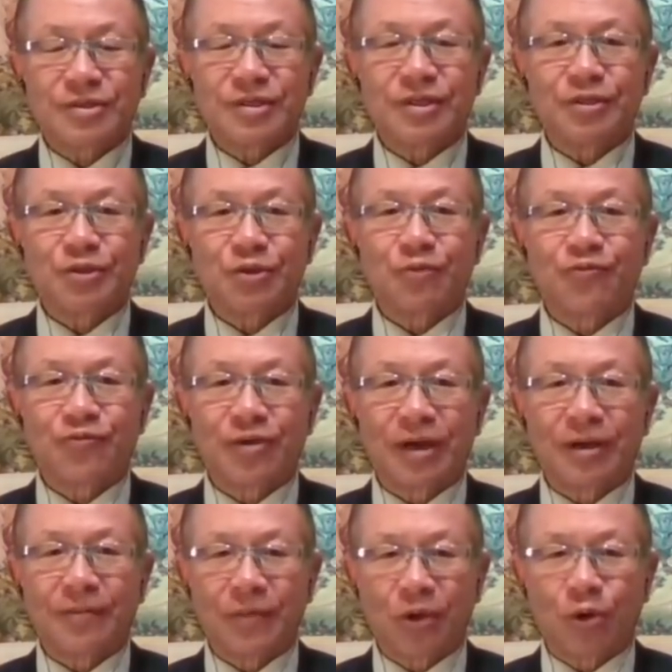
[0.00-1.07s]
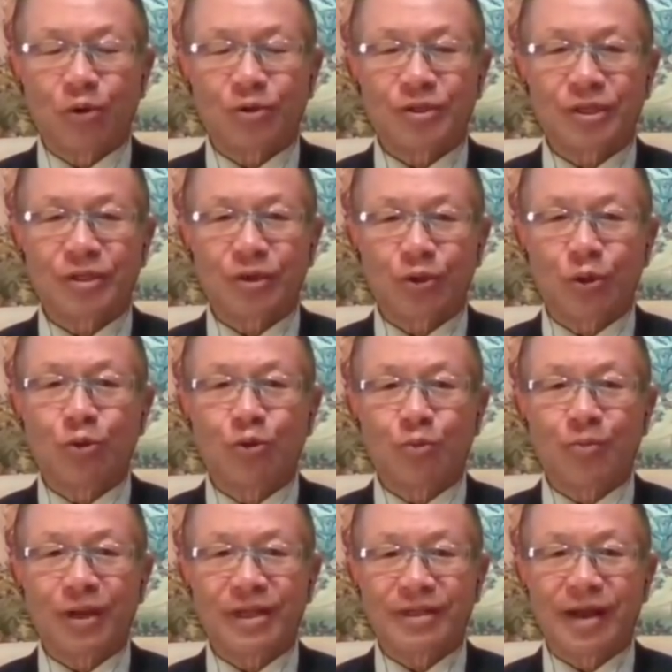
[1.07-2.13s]
you know, sort of um, causing the
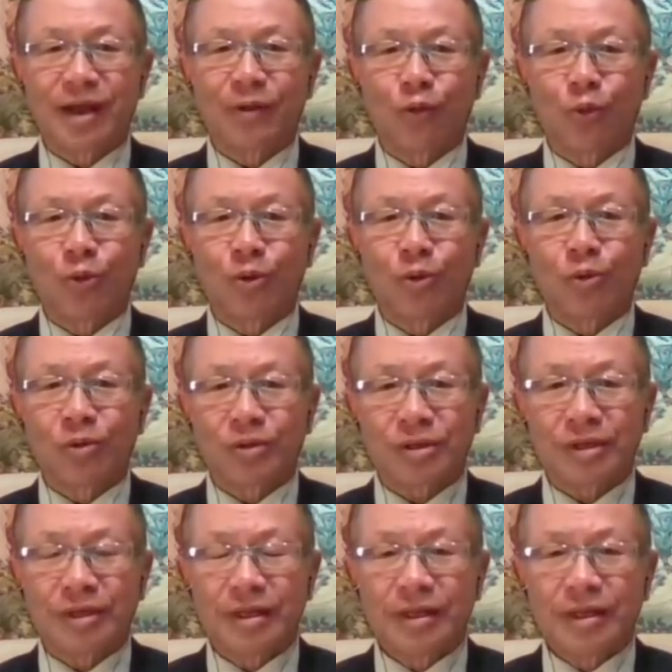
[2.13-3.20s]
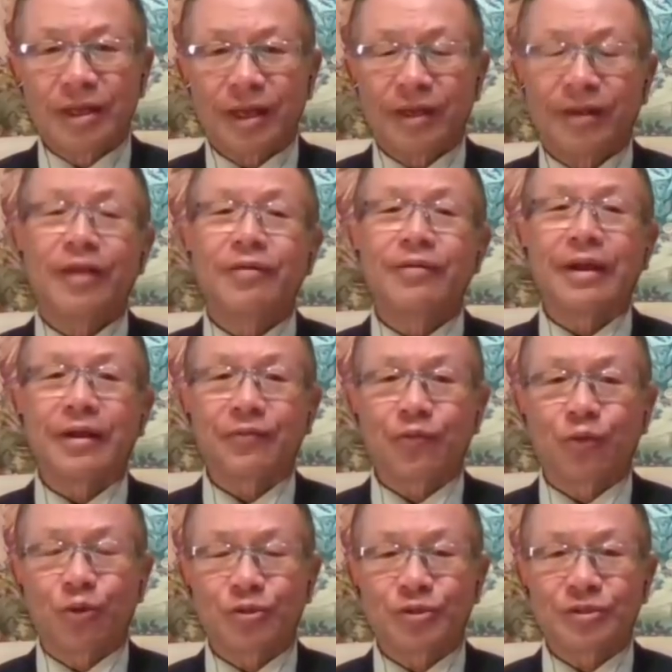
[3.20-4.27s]
total breakdown of law and order, and then
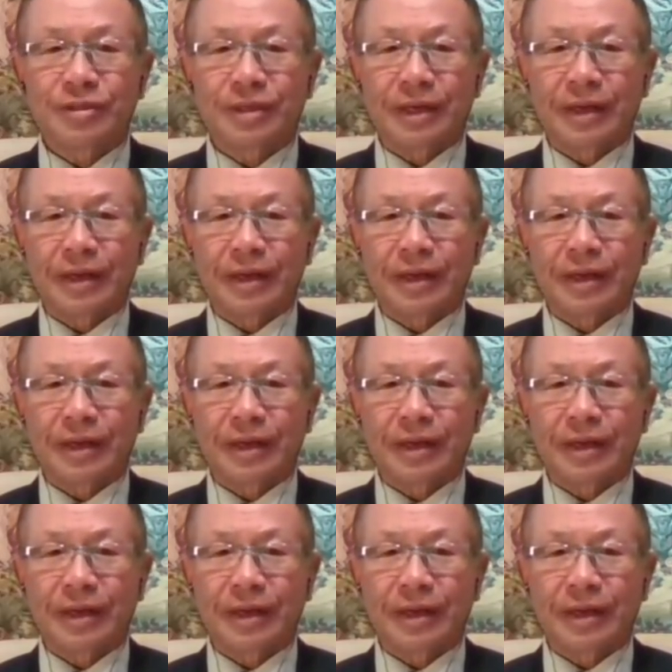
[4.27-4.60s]
of course